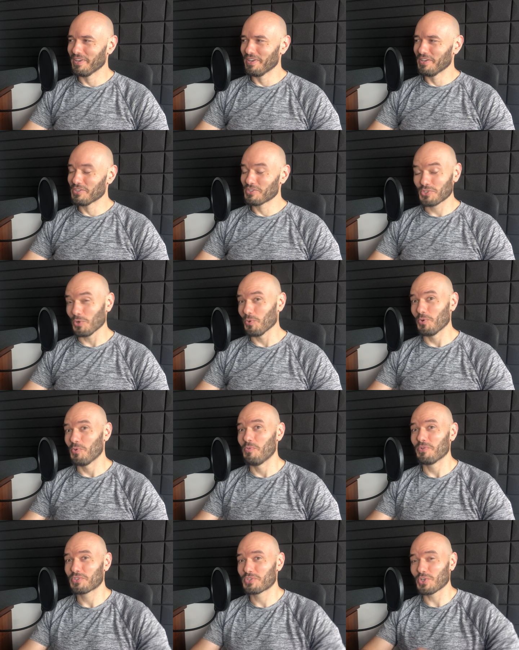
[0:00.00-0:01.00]
So
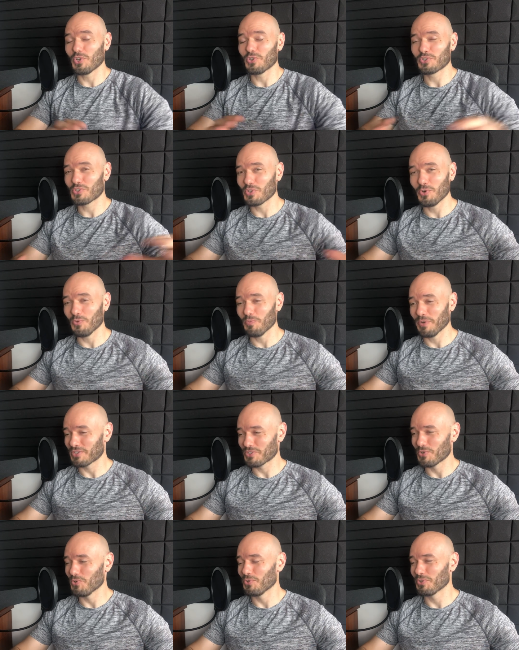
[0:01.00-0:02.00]
much
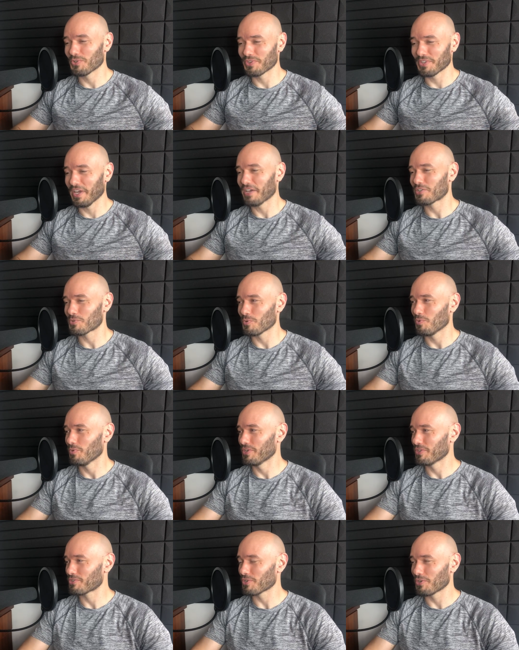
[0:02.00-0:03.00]
cooler than actual
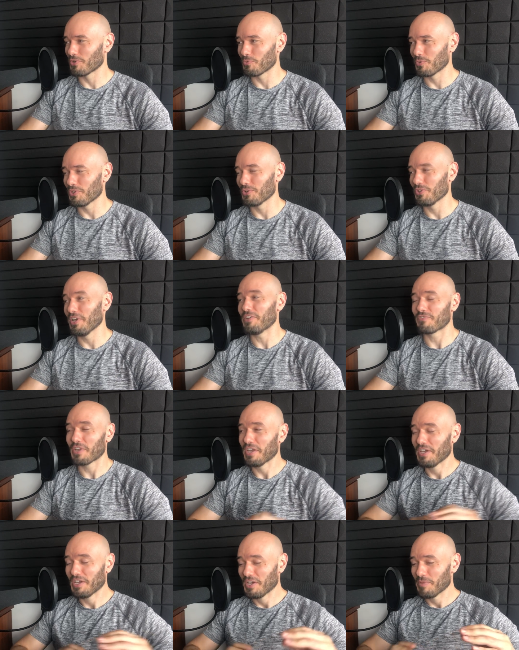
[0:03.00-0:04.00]
Wing Chun in real life,
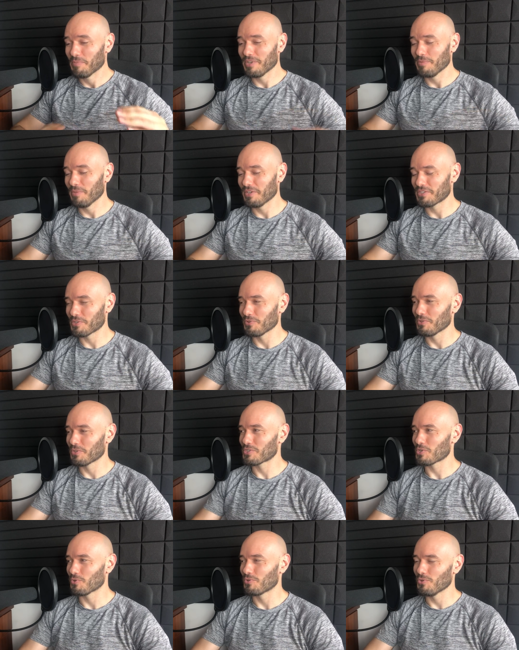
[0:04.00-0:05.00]
but he makes it look
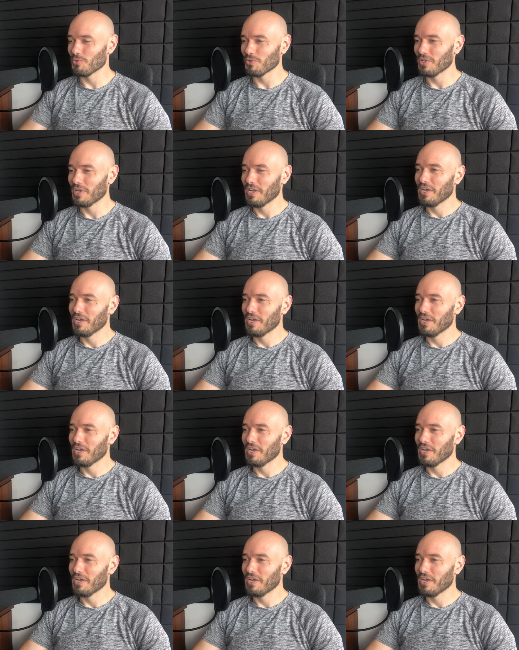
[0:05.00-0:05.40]
so cool.